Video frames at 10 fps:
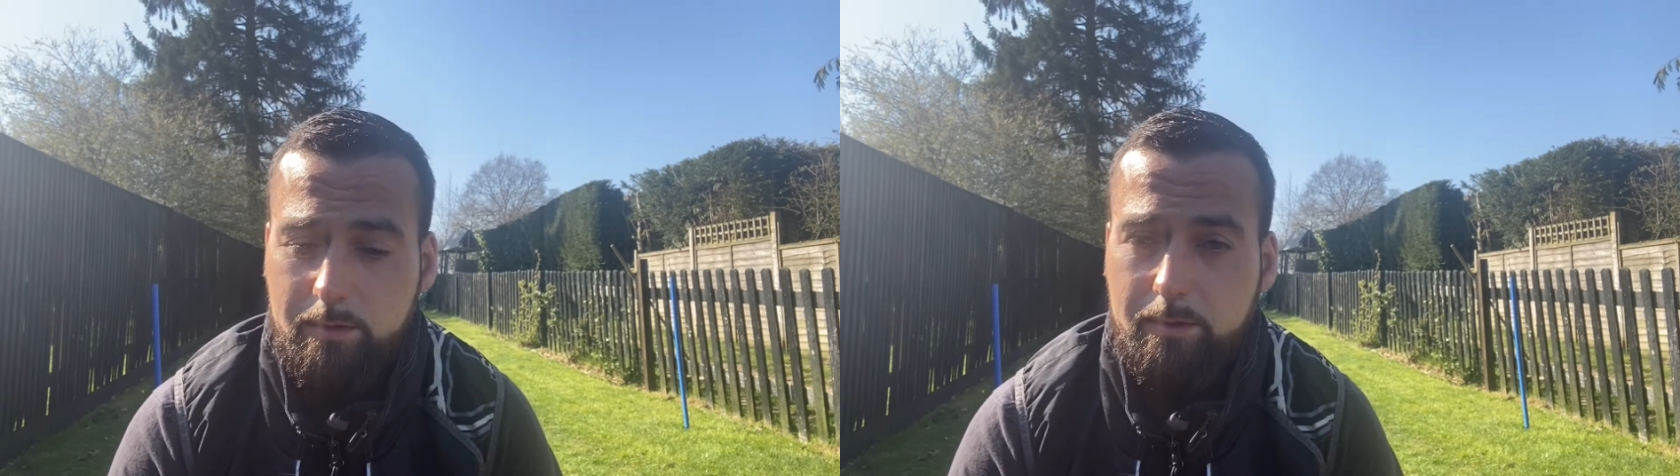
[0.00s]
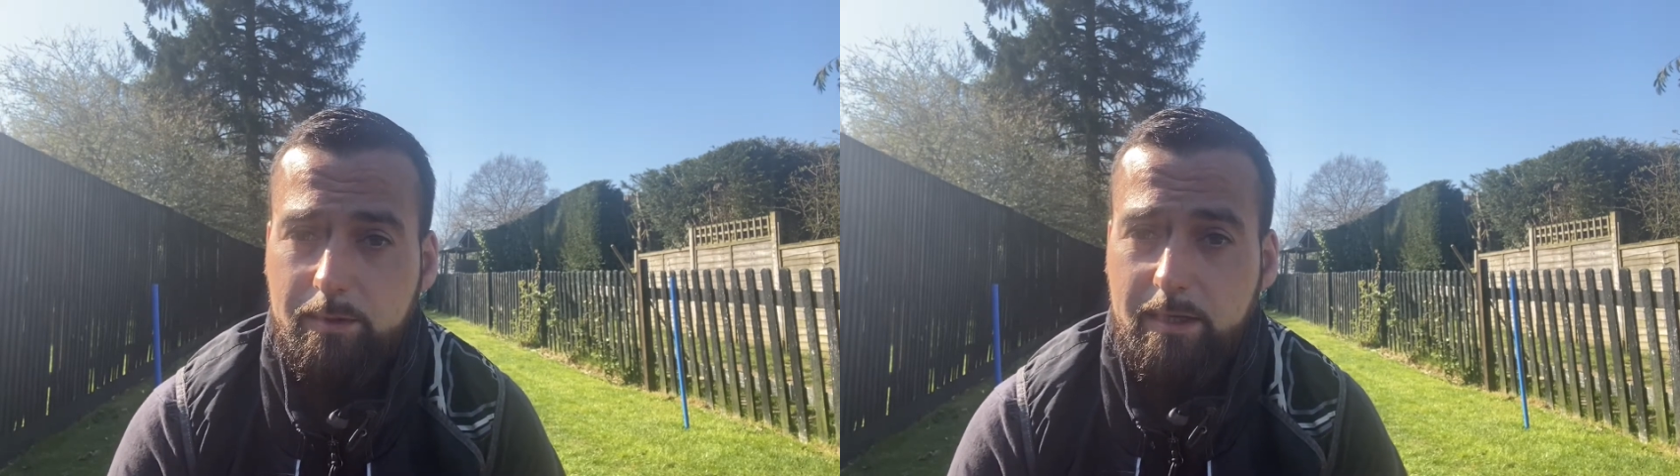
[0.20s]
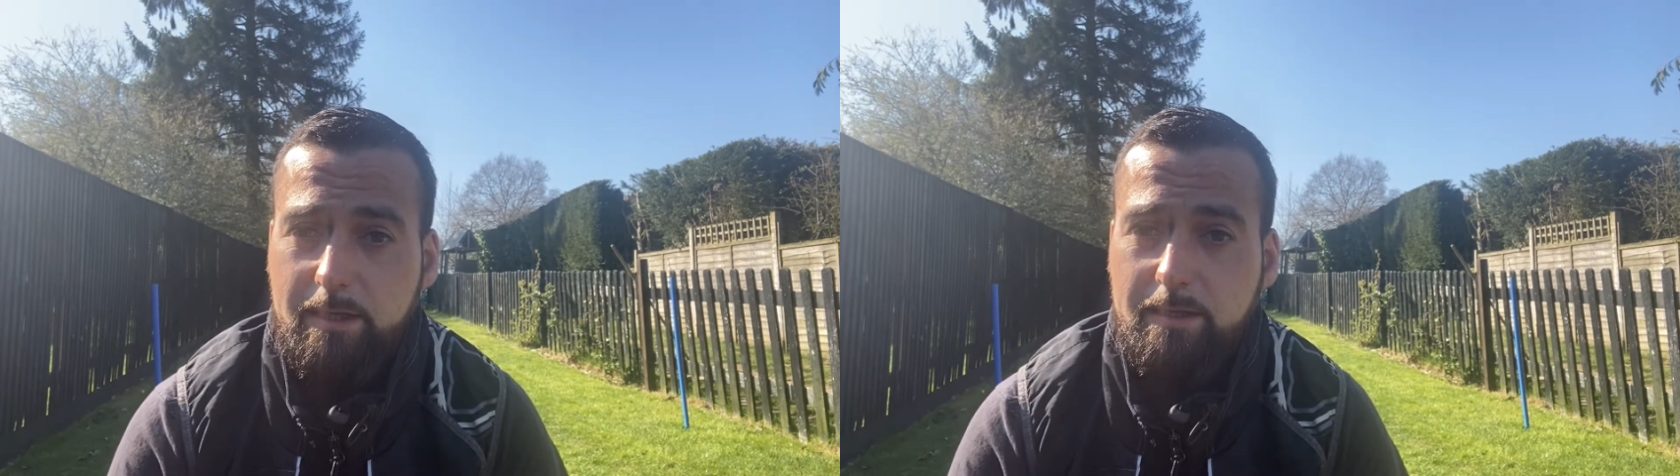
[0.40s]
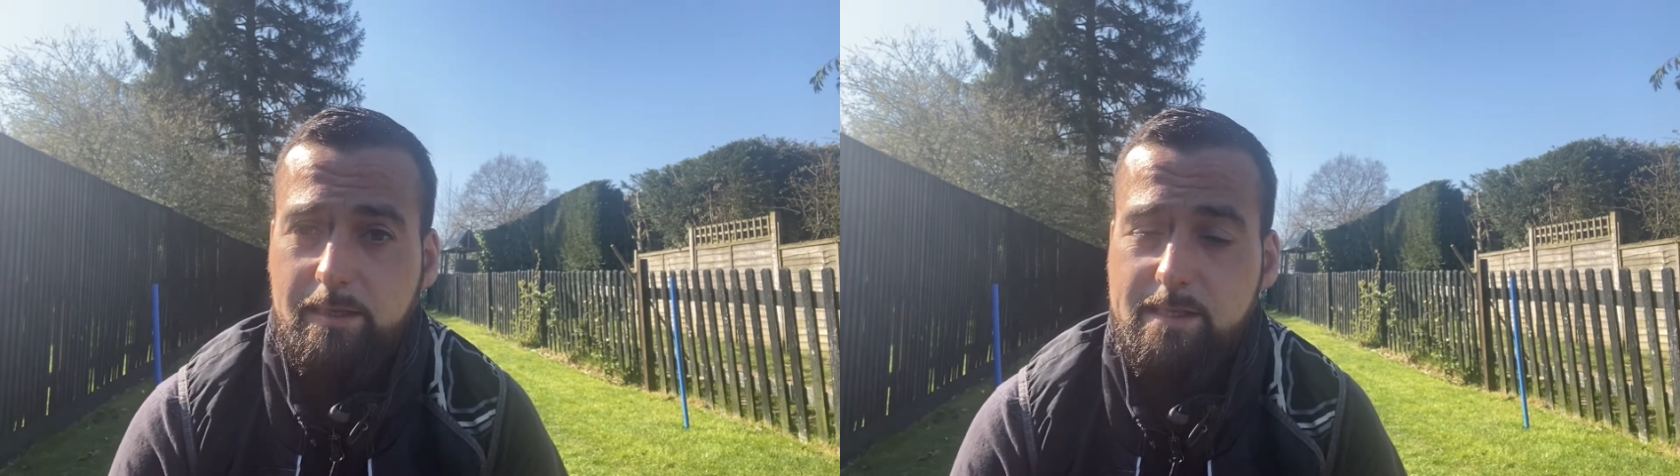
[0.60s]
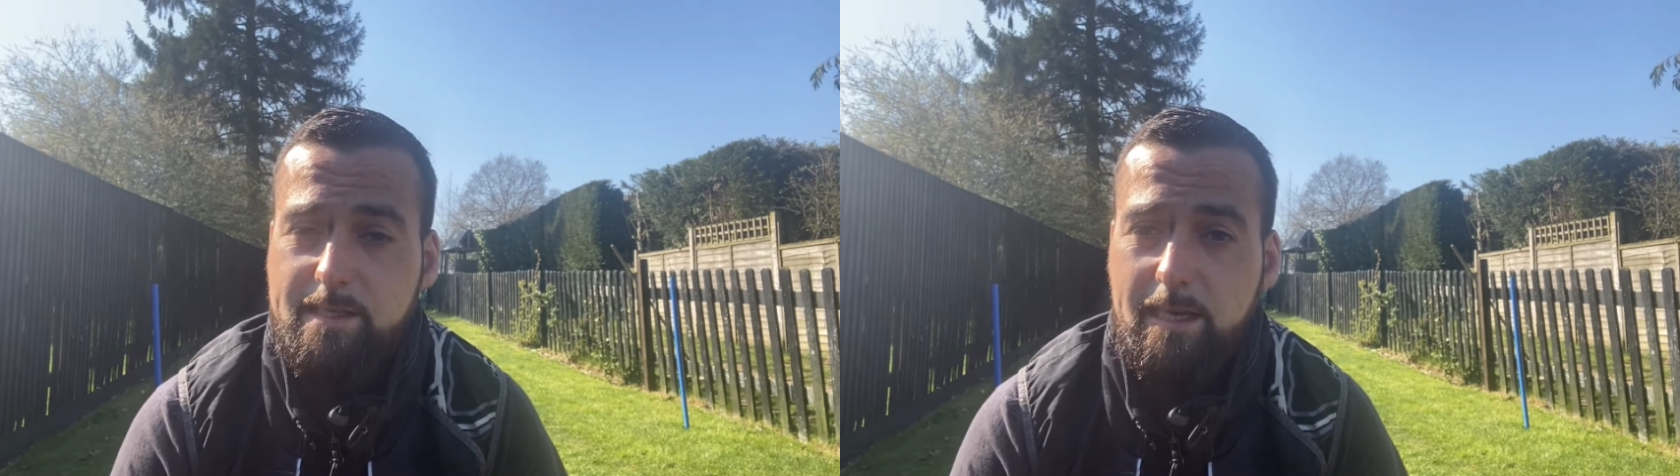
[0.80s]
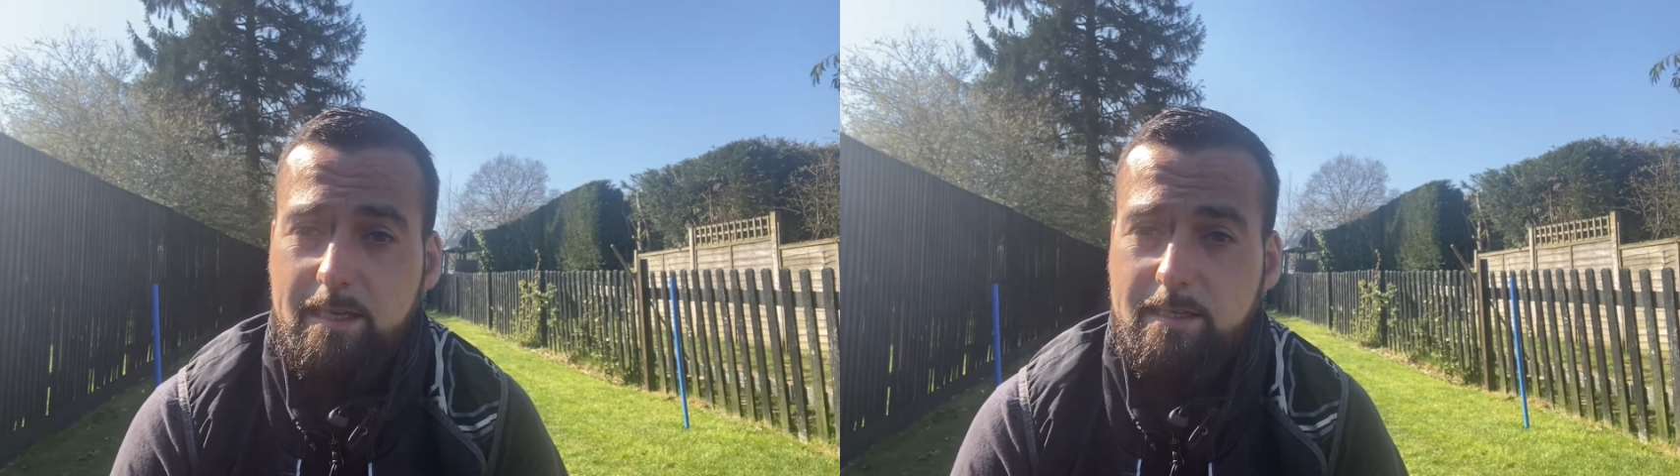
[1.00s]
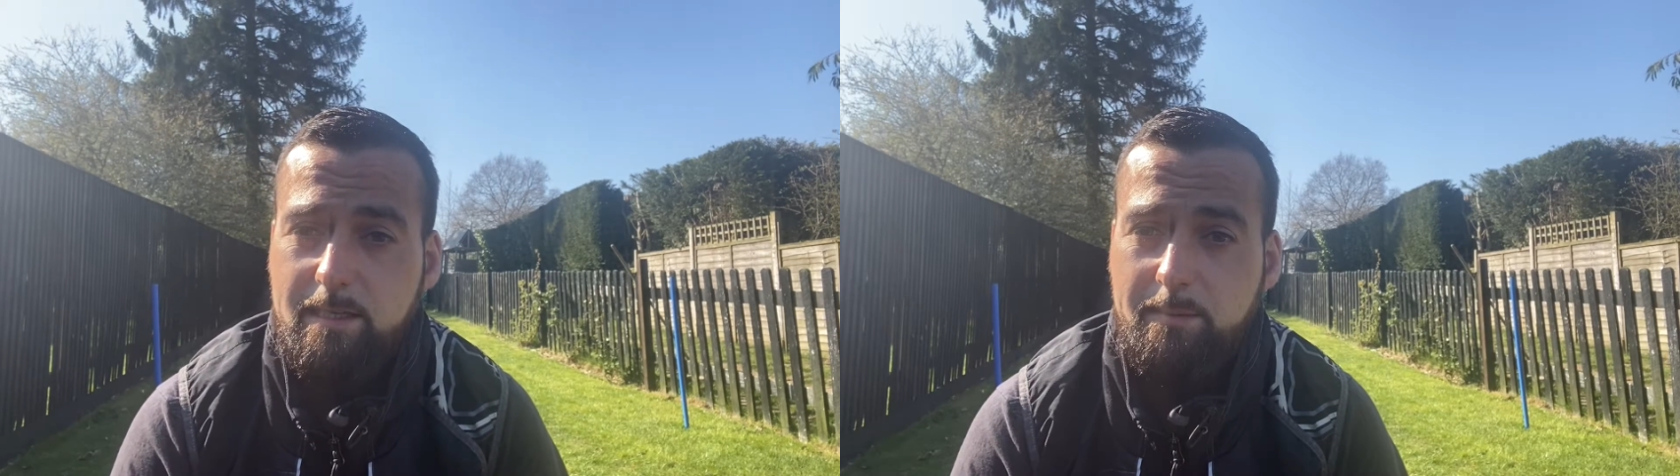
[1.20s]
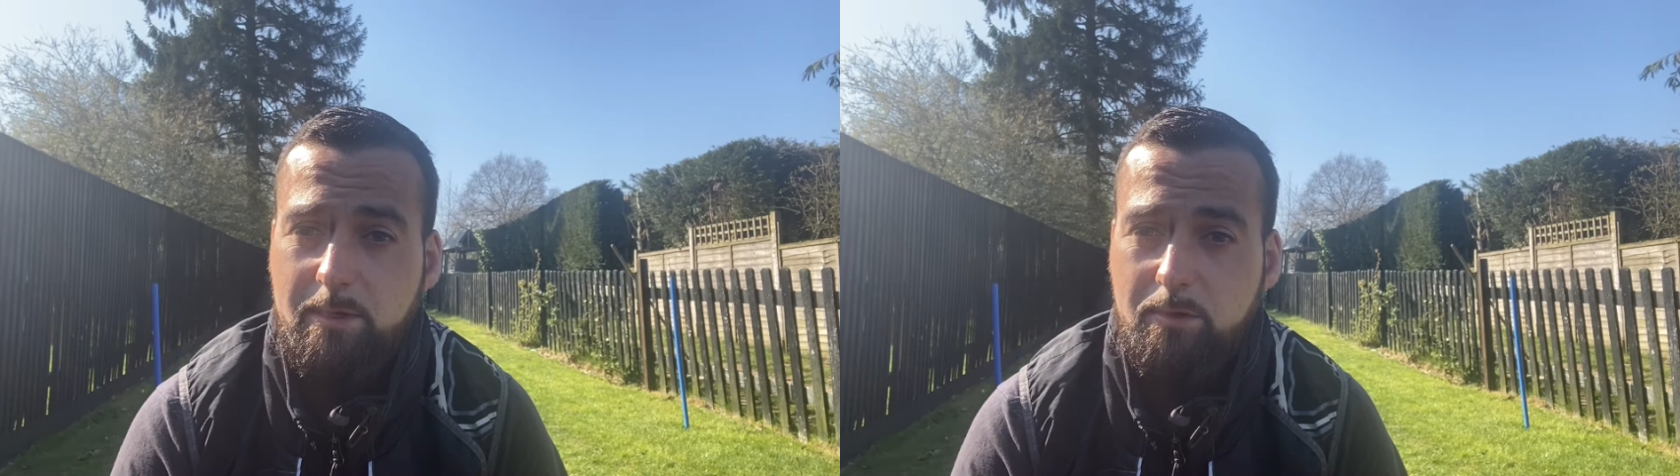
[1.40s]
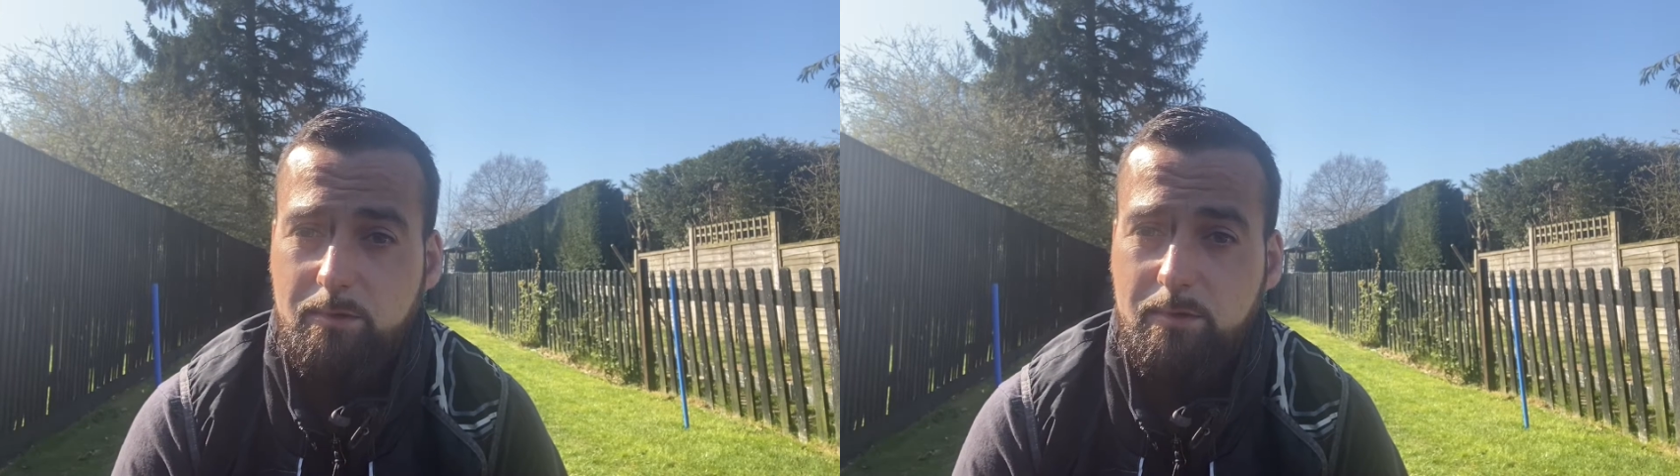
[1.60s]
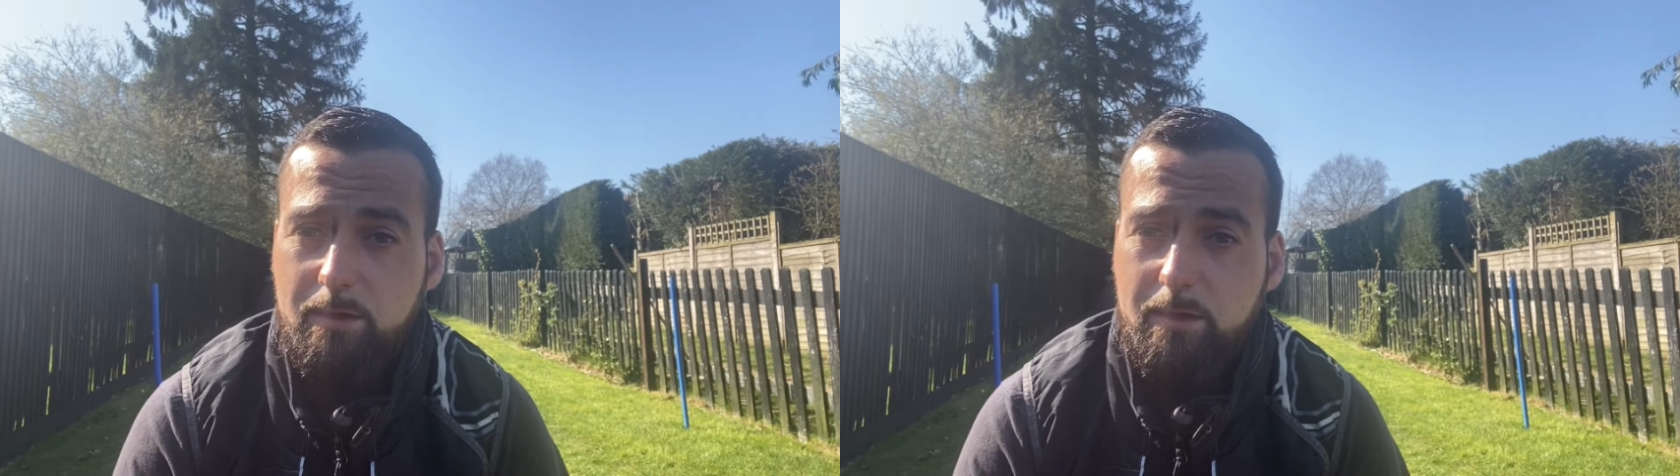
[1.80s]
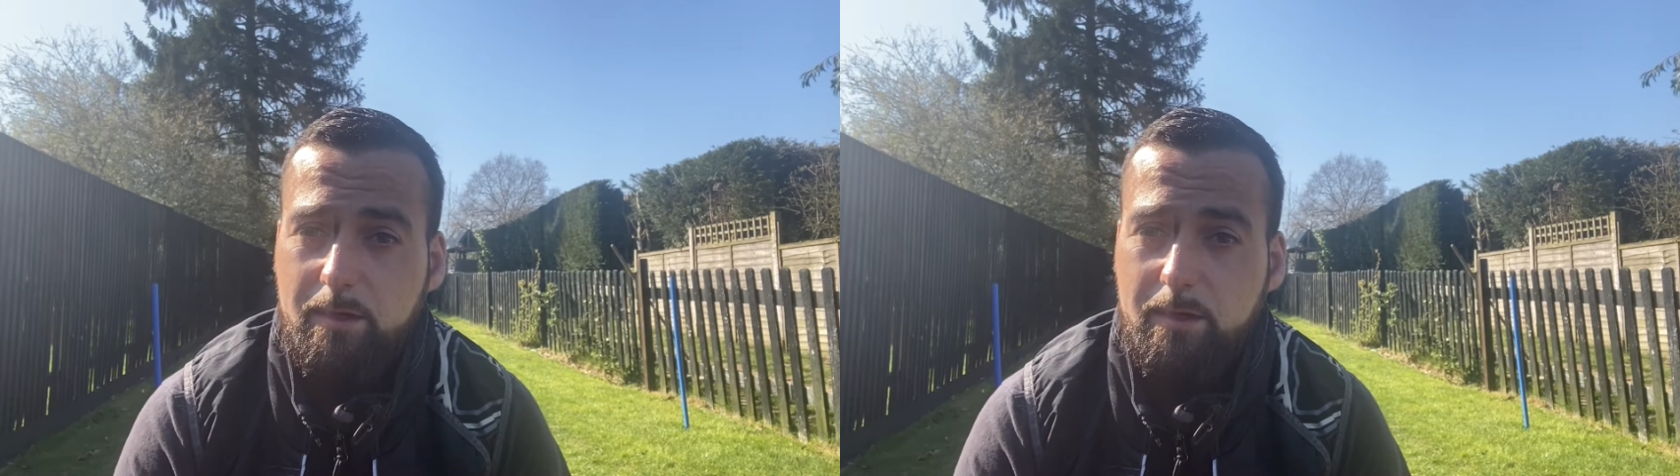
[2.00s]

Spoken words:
the sit is going to be good